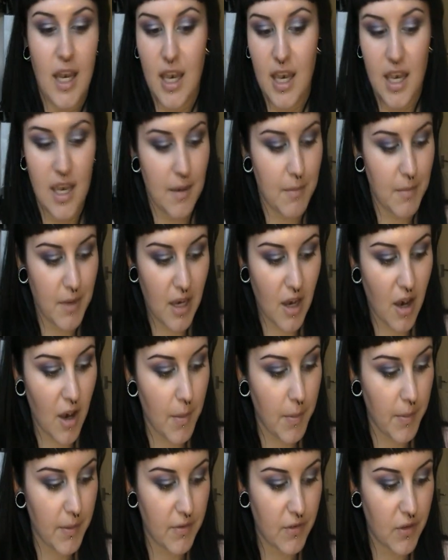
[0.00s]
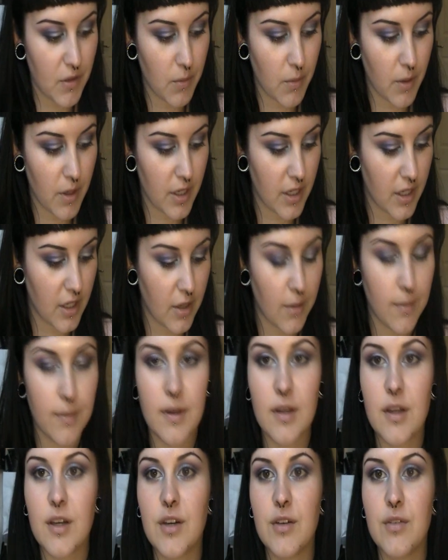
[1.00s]
hit me up if you want a
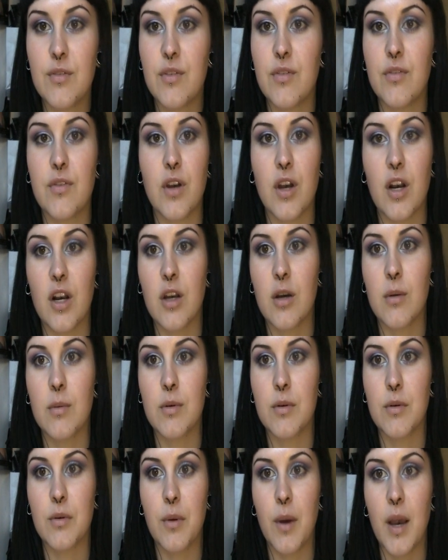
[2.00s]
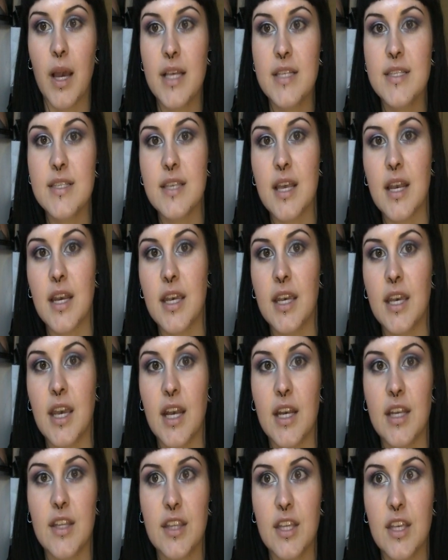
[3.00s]
couple of, if you got a couple of requests,
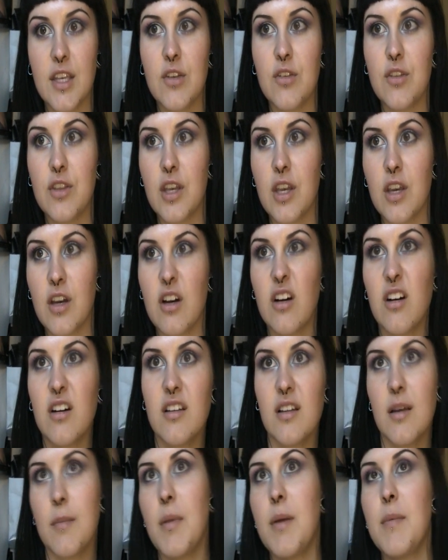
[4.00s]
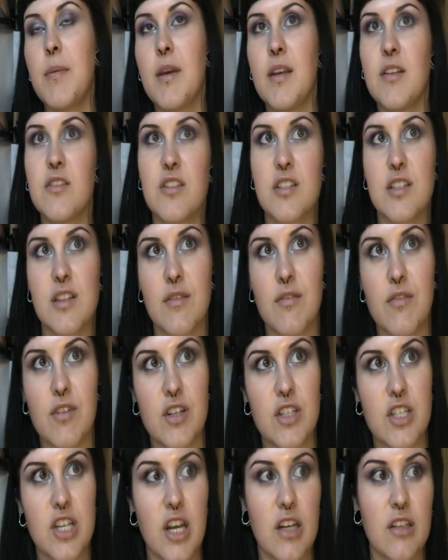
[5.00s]
anything you think, oh, that might be interesting for
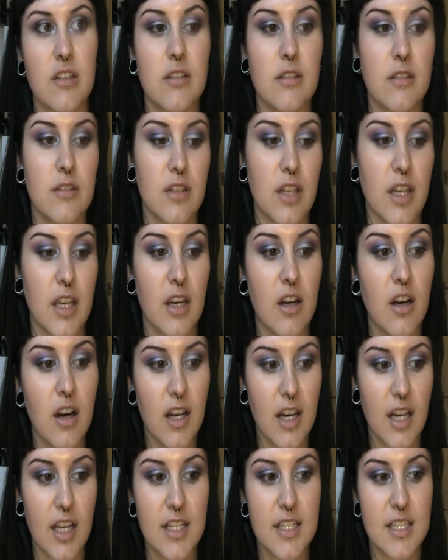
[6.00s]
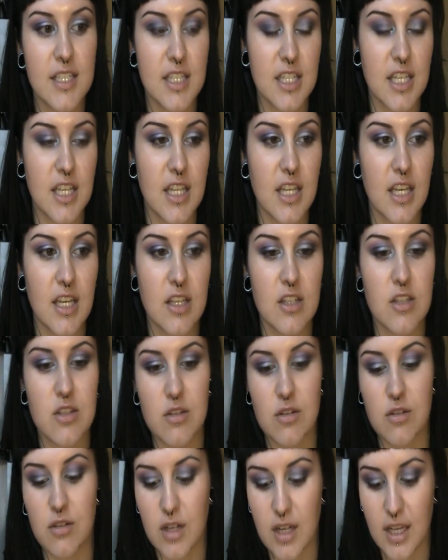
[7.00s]
a channel, or like, oh, I'd like to see this,
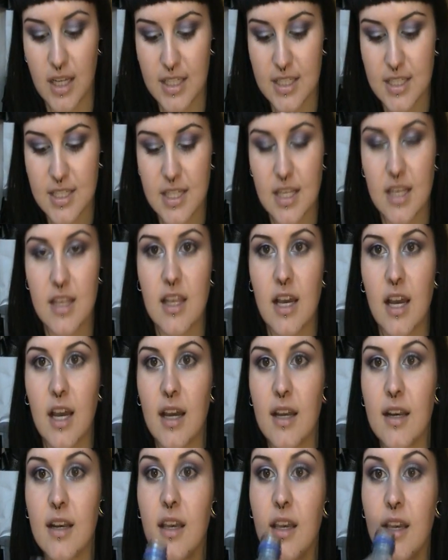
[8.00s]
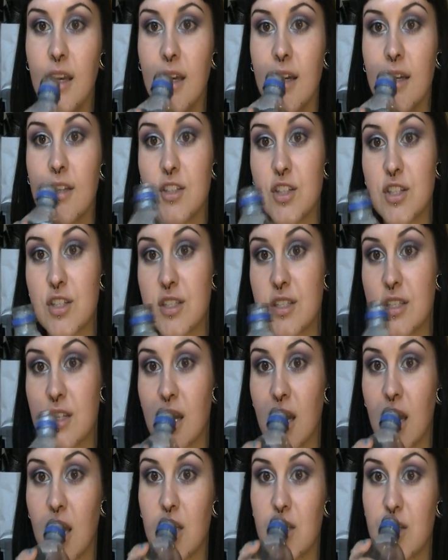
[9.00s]
or I'd like to see that. Just
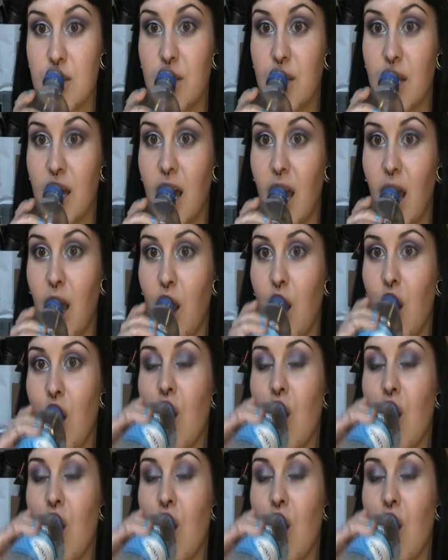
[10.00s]
do that,